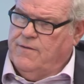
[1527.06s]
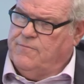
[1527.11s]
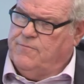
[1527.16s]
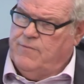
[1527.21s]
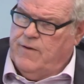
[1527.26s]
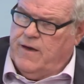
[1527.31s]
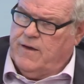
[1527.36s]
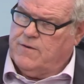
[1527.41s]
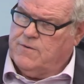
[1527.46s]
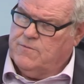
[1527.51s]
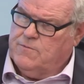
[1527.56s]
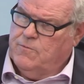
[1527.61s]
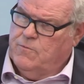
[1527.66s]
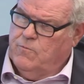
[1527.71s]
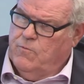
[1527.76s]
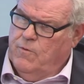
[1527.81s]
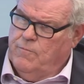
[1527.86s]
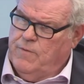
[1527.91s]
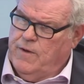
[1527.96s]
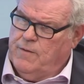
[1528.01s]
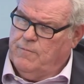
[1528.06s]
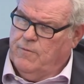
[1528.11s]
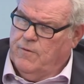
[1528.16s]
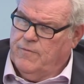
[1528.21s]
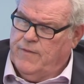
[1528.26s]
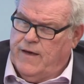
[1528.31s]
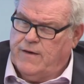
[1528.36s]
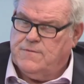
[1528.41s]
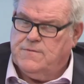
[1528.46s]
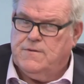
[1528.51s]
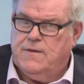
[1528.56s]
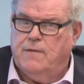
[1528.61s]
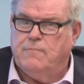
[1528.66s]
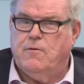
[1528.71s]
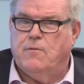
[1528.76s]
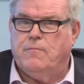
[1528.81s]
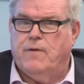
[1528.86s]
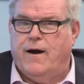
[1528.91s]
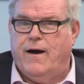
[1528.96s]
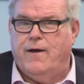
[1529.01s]
effects were minimal. Now,
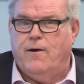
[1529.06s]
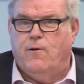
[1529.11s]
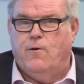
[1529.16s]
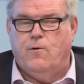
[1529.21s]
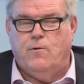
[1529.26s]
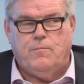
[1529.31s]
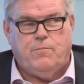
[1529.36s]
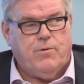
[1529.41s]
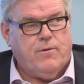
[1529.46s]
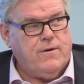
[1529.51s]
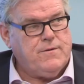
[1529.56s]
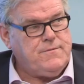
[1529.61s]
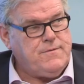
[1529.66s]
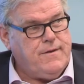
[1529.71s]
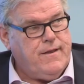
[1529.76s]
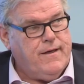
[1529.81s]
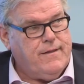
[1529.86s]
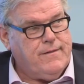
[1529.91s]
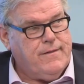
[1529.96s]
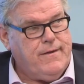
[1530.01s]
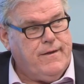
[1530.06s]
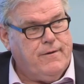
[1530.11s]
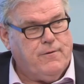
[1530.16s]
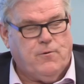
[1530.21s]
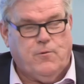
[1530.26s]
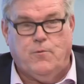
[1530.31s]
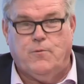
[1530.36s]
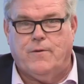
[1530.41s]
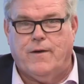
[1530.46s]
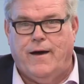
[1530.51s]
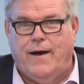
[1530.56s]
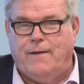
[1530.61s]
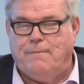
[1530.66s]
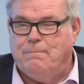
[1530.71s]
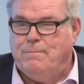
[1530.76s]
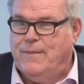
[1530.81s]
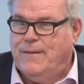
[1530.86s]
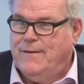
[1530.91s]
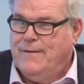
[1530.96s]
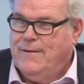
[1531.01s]
some of my own personnel here who
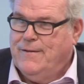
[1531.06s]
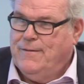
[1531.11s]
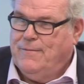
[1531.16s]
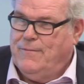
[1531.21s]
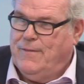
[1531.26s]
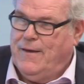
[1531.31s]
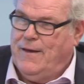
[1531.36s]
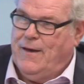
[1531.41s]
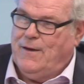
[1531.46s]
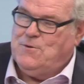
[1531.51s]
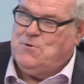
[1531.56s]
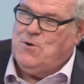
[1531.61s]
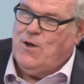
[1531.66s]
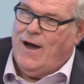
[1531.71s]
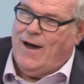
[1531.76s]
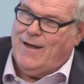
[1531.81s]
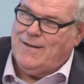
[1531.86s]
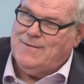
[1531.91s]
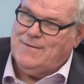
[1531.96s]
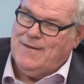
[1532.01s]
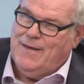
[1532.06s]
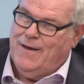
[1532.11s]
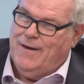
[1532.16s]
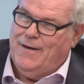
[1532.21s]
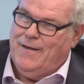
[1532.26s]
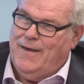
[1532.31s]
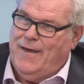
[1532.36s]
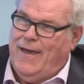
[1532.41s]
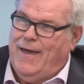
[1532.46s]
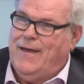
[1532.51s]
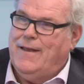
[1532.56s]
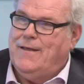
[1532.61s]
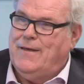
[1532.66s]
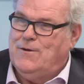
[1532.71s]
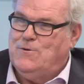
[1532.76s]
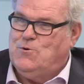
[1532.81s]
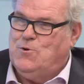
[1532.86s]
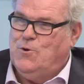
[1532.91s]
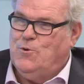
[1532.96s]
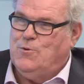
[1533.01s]
got the shots
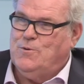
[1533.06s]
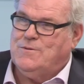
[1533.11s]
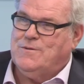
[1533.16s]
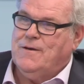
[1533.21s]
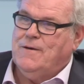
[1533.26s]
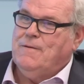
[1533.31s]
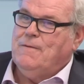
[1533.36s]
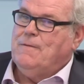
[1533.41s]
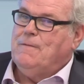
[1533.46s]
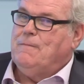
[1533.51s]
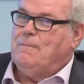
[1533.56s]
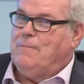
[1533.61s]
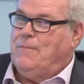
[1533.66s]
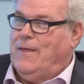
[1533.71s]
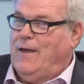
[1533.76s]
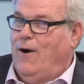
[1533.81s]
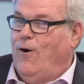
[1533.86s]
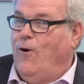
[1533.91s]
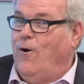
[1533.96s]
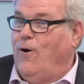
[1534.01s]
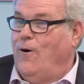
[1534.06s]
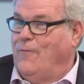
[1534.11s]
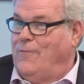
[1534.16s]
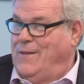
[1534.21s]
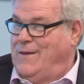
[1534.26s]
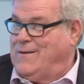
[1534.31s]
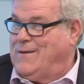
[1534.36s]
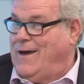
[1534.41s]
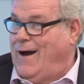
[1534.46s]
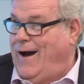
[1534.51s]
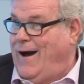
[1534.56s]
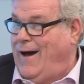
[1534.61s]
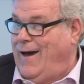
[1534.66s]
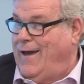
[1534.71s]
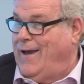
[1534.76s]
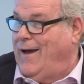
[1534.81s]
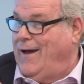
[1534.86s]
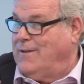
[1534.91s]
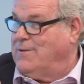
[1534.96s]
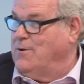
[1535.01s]
had issues. The oldest
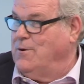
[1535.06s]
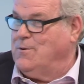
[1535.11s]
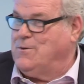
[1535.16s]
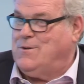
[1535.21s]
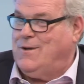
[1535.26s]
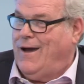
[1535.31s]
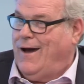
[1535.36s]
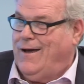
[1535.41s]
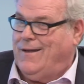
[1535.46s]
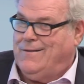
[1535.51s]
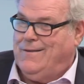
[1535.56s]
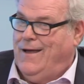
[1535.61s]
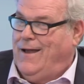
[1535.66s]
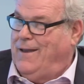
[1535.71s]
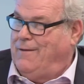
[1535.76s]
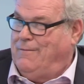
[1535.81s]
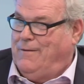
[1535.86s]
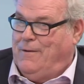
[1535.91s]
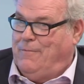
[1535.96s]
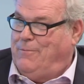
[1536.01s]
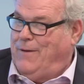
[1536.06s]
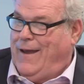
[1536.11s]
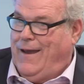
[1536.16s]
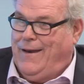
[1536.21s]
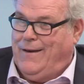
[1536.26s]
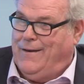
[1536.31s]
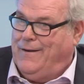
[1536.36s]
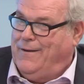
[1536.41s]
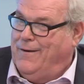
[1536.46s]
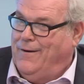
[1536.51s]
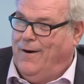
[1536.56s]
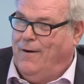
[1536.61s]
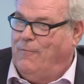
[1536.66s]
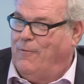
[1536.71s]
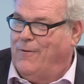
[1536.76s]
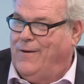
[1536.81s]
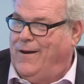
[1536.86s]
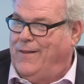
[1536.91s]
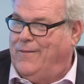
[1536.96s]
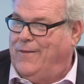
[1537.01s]
guy got two shots, not even a pain in the arm
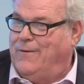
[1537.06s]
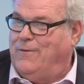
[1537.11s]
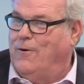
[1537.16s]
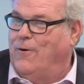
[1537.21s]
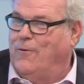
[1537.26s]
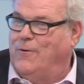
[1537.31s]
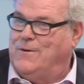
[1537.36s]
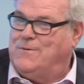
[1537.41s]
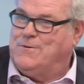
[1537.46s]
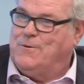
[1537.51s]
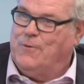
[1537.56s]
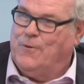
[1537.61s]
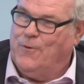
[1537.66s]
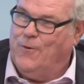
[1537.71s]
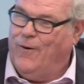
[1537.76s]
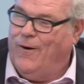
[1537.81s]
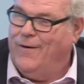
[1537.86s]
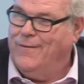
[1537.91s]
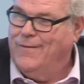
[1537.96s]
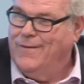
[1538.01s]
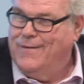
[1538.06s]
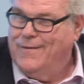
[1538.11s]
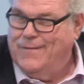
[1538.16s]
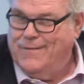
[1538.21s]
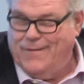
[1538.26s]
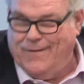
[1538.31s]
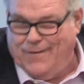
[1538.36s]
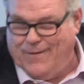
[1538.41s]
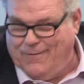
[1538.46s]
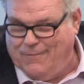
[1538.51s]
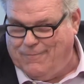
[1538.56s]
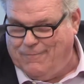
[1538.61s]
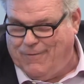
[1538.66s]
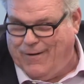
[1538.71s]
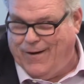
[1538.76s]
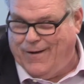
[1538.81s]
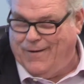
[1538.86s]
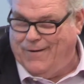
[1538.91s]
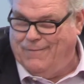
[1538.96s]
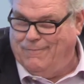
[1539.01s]
or anything, no issue at all.
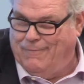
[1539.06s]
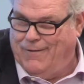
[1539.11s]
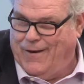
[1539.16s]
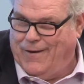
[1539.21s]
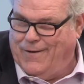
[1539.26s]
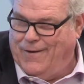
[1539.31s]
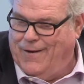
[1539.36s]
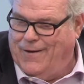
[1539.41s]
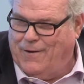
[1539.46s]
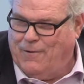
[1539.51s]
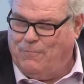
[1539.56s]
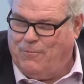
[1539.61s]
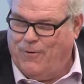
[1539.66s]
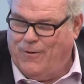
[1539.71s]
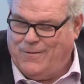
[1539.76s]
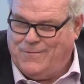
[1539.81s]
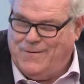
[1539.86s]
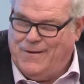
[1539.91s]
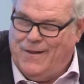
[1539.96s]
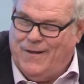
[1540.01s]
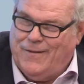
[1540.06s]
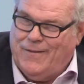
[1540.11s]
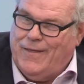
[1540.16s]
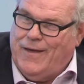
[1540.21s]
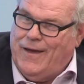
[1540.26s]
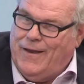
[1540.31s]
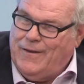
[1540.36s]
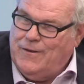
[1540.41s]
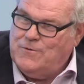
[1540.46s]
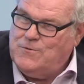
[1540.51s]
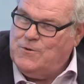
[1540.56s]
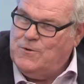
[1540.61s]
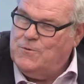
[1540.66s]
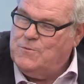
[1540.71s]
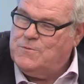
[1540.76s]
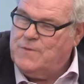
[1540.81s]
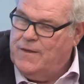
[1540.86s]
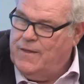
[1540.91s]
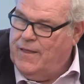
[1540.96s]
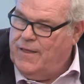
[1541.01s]
My younger personnel had
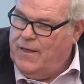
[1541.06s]
issues.